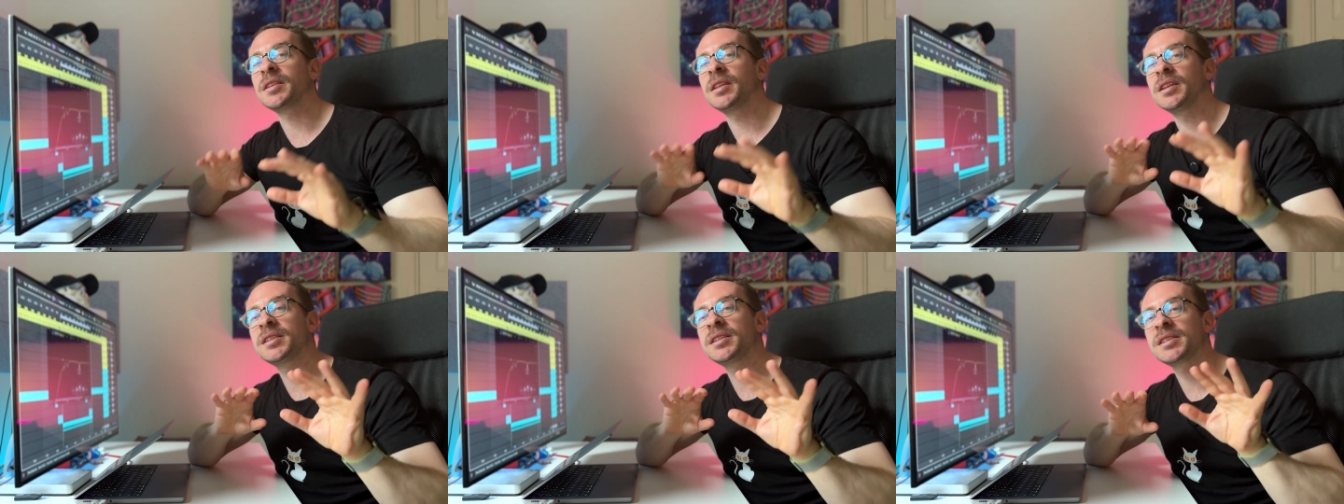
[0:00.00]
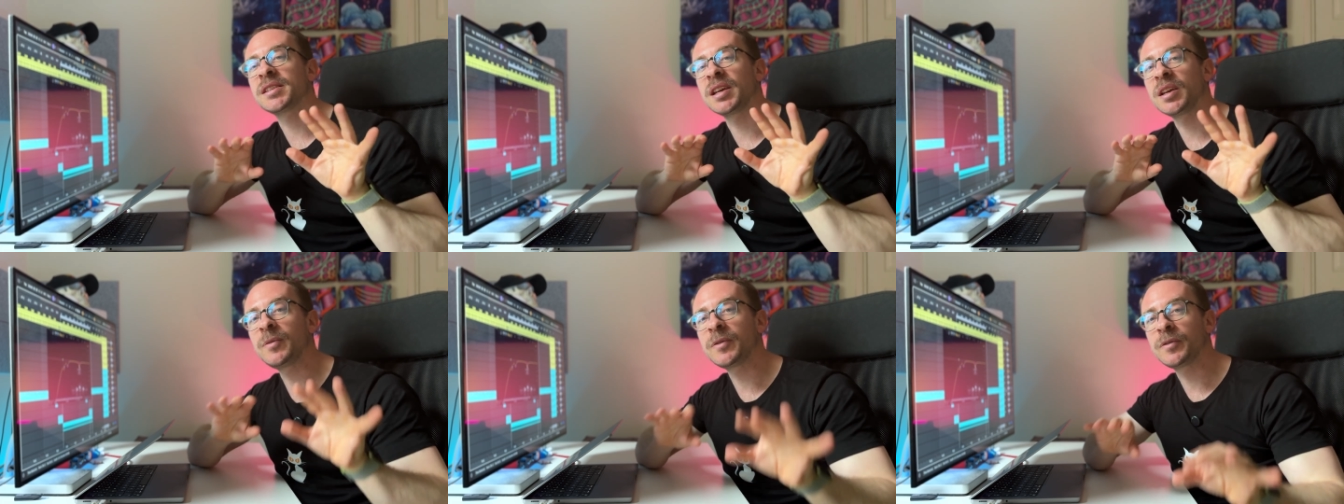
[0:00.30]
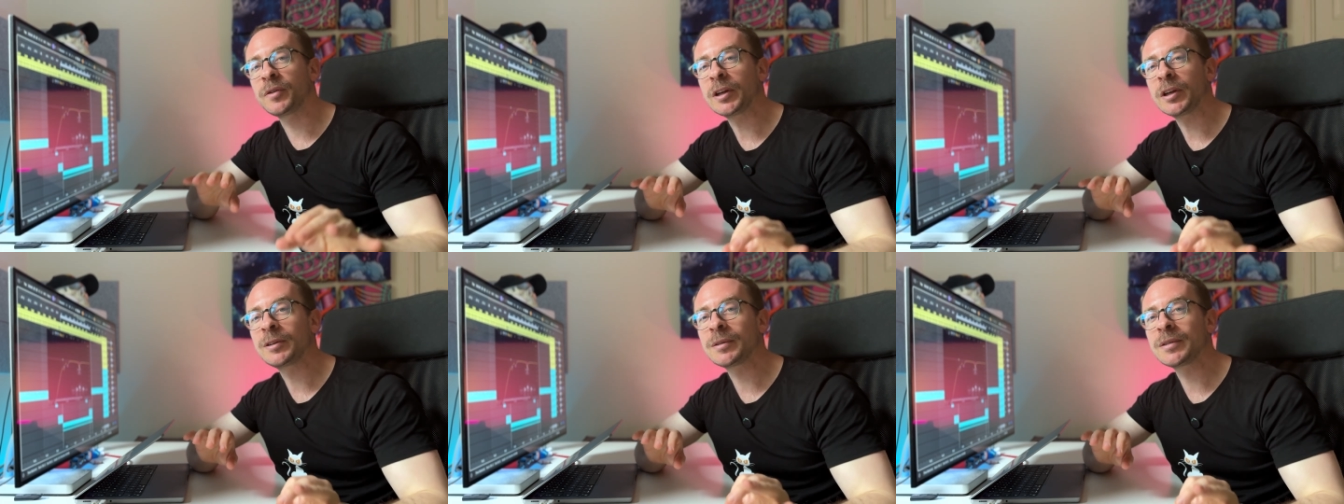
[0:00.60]
the same
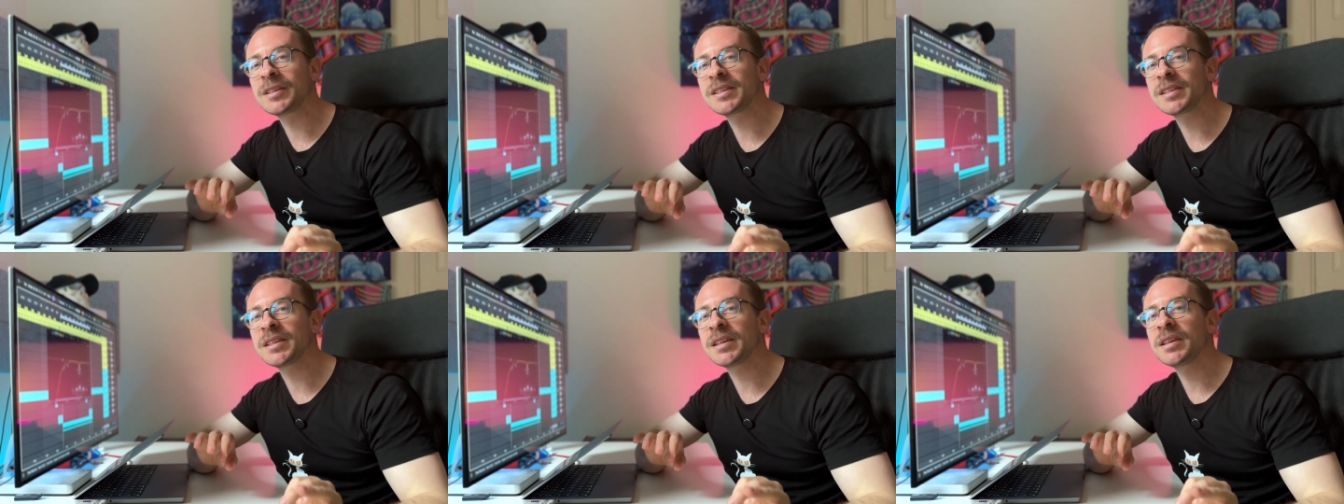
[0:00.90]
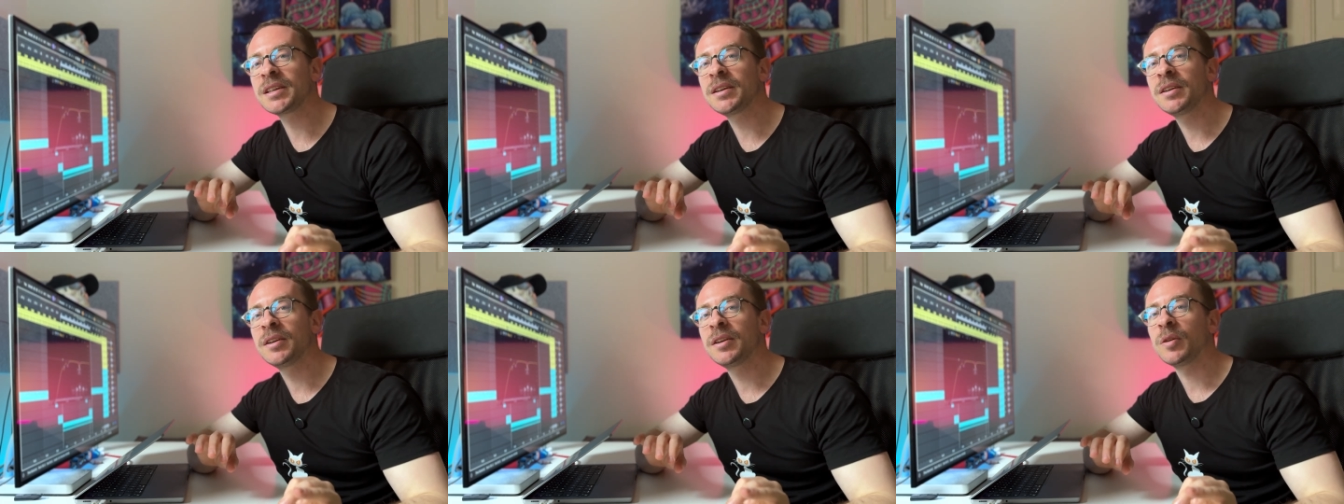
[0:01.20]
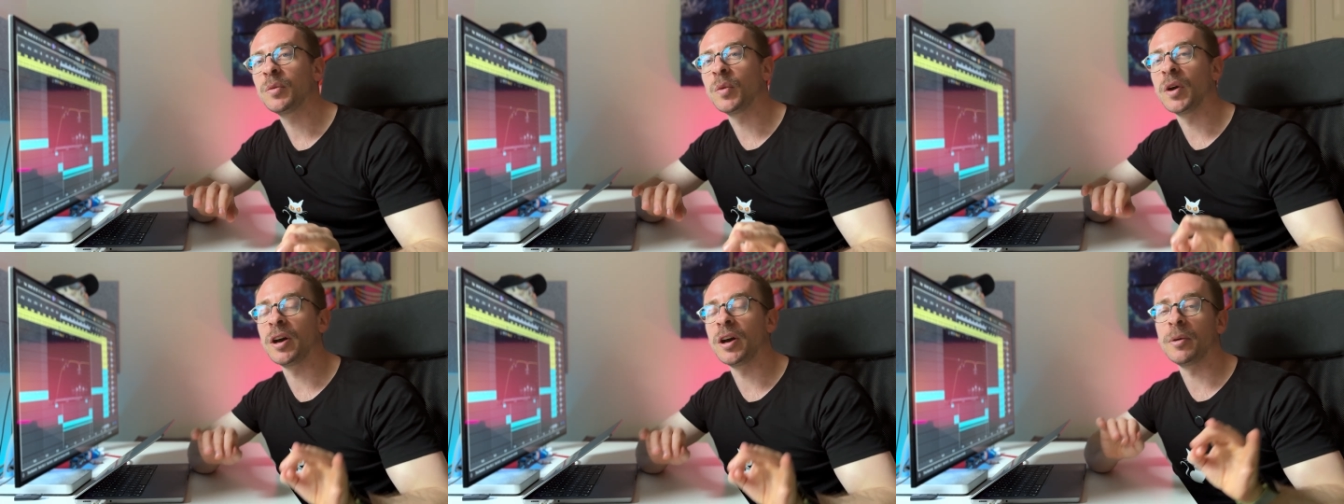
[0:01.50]
frequency
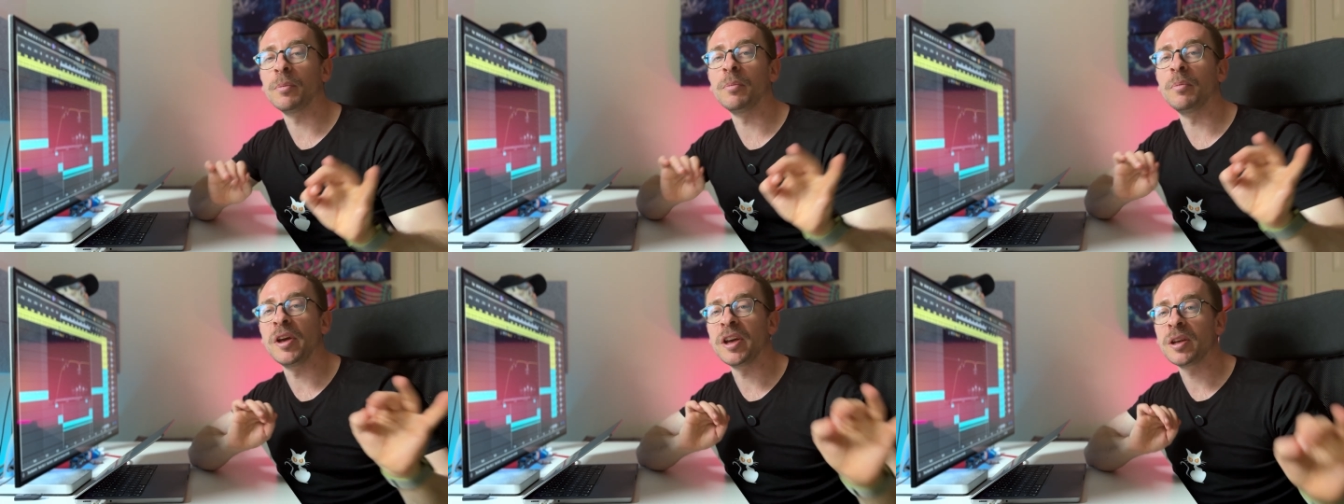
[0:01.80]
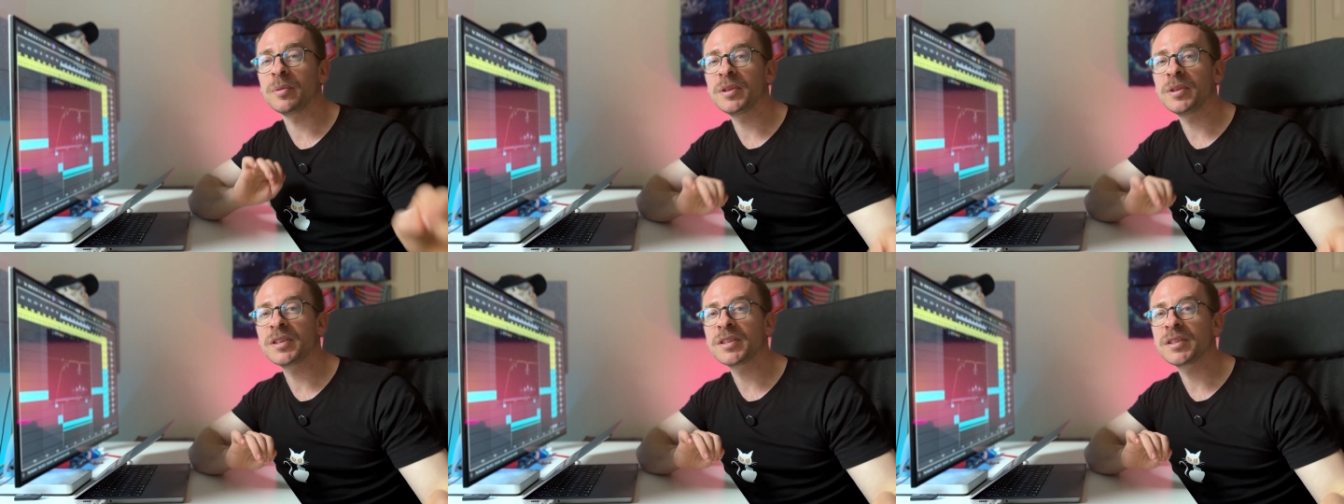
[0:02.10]
where a baby